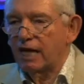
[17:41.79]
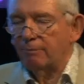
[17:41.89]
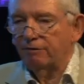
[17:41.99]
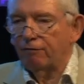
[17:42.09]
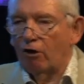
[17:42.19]

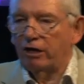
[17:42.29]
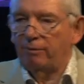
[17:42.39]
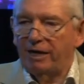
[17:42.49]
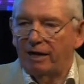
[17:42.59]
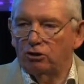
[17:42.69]
set before
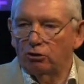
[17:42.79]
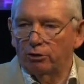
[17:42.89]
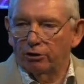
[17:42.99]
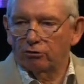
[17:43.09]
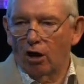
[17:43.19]
him, he
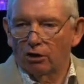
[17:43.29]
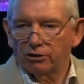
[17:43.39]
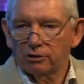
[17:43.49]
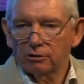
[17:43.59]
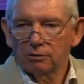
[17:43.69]
endured the
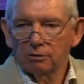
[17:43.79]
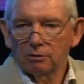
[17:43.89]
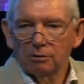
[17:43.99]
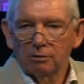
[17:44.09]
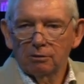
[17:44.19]
cross.
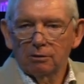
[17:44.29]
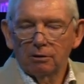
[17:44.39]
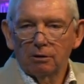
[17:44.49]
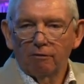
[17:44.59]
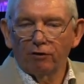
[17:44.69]

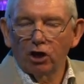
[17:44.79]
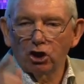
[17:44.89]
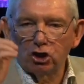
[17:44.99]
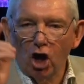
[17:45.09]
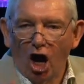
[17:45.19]
For the
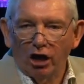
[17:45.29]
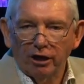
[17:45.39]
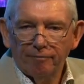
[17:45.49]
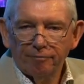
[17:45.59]
joy.